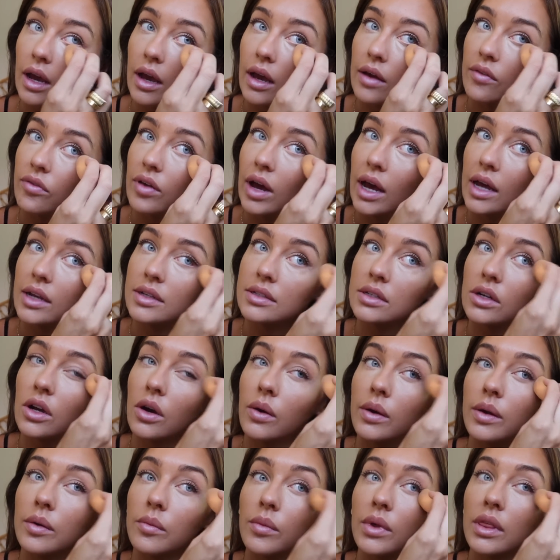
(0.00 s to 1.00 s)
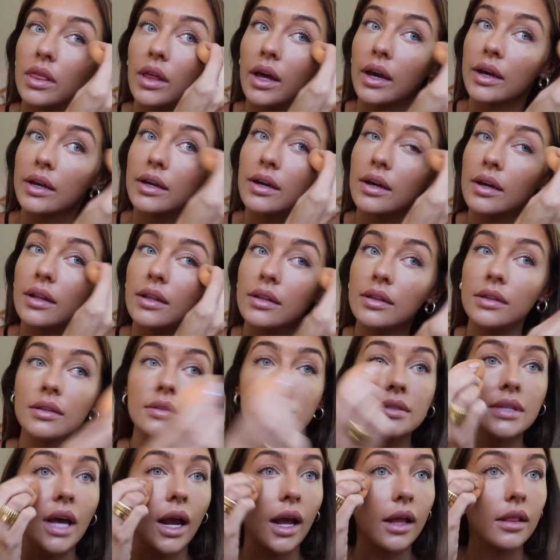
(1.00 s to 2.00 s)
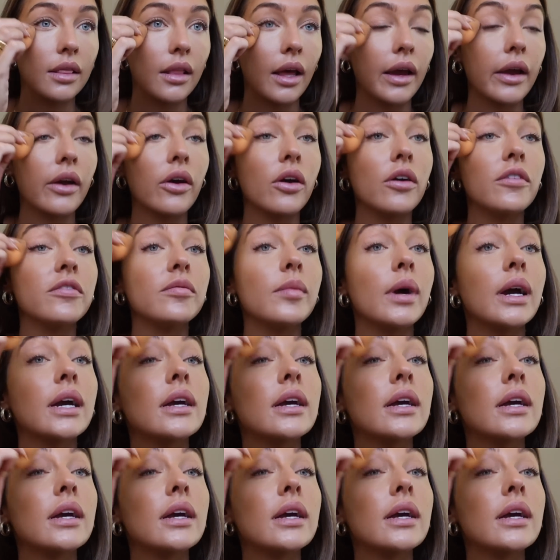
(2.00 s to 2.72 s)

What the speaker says: I've had to go in with like a second layer of my